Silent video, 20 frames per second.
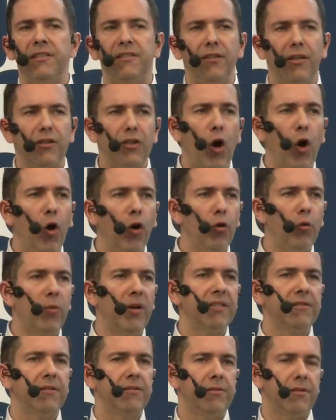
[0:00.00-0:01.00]
it's not
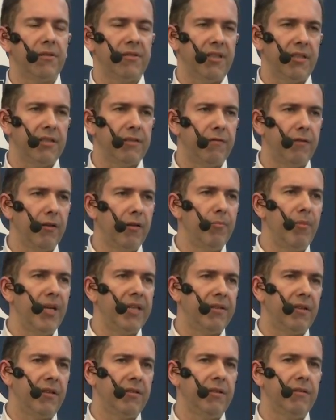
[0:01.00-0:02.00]
always a successful
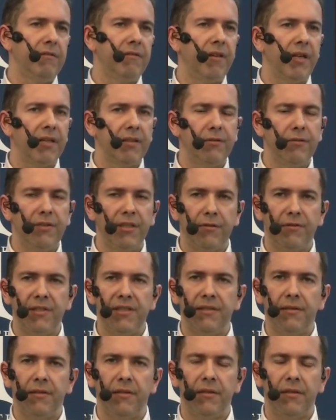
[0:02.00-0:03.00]
method, in fact, to
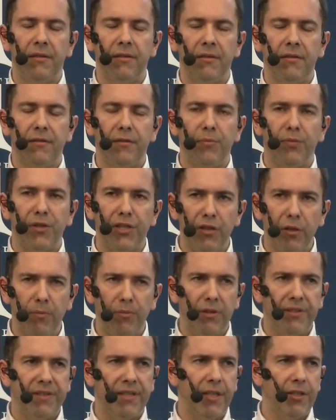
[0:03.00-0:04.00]
decrease the pressure
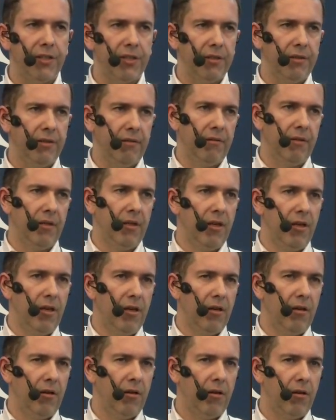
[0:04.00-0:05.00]
pulsation
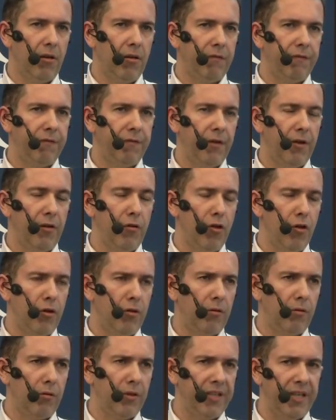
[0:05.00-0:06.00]
of
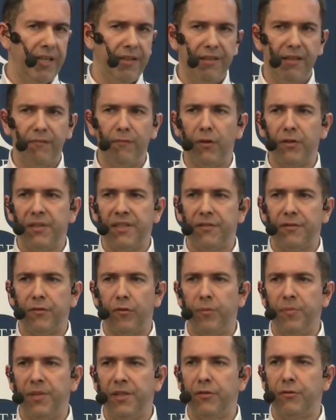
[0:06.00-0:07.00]
rotating vortex
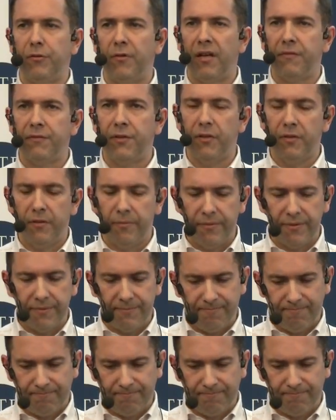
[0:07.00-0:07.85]
rope in a draft tube.